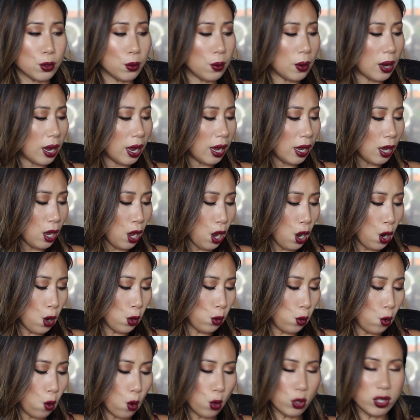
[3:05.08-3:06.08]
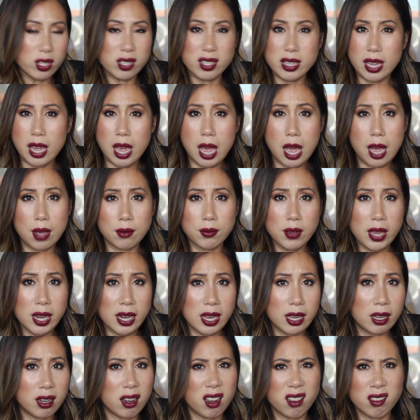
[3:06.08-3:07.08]
to it, nor does it have
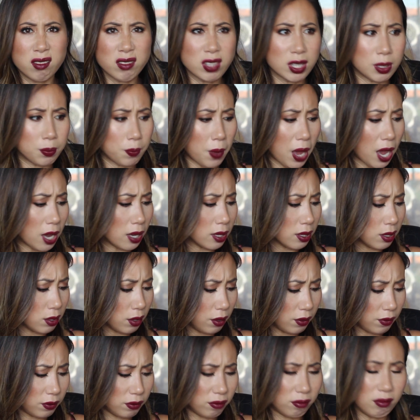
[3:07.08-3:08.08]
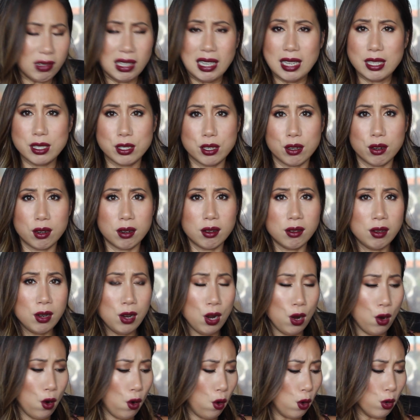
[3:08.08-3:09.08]
any kind of specks of glitter
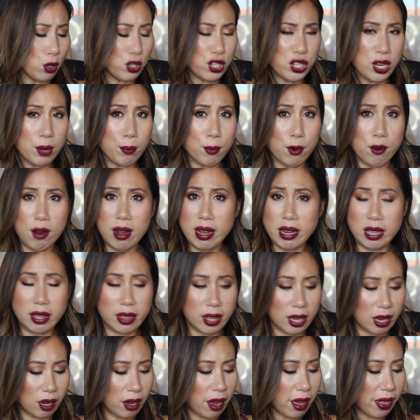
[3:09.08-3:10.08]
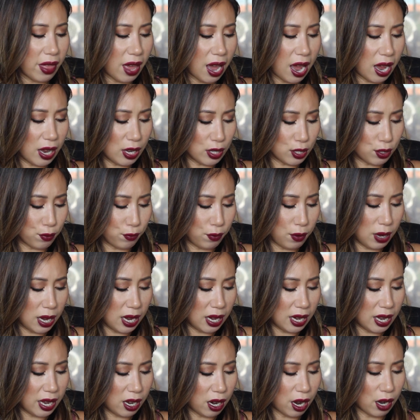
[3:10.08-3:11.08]
or shimmer or anything like that. It's
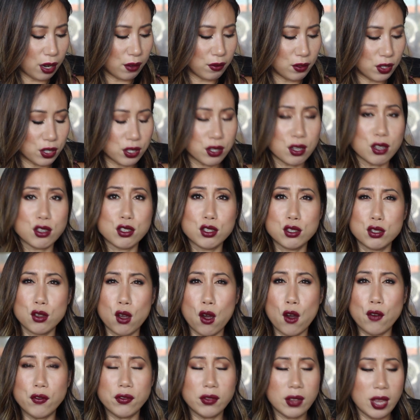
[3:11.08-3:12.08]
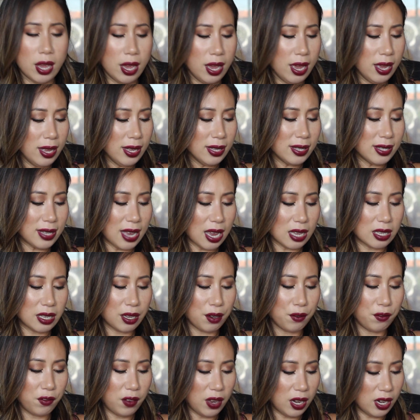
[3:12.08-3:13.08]
really kind of just a soft
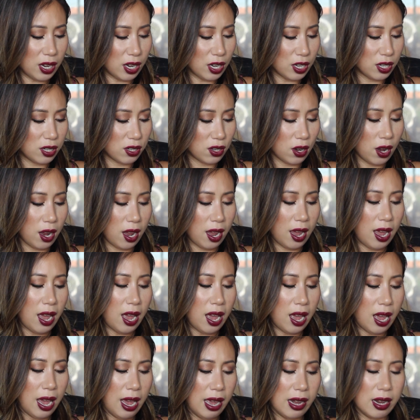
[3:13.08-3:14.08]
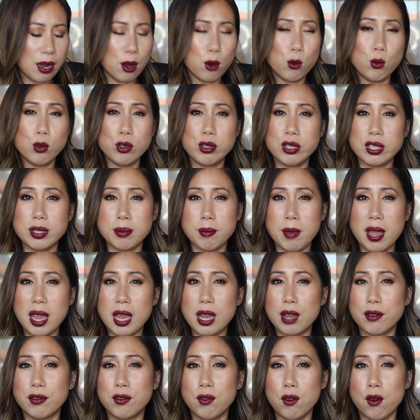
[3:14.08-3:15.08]
satin finish, and it will just
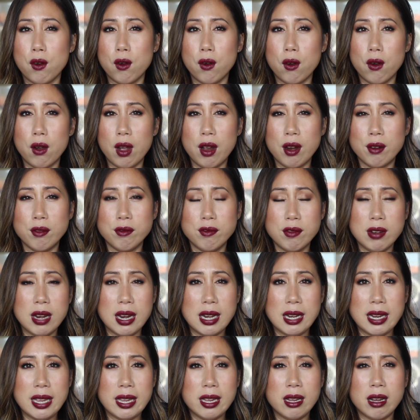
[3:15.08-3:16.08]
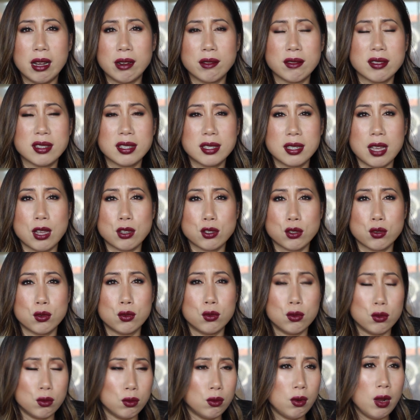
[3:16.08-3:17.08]
make for a really kind of
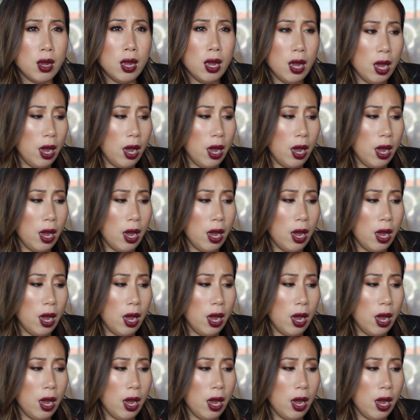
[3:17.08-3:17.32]
subtle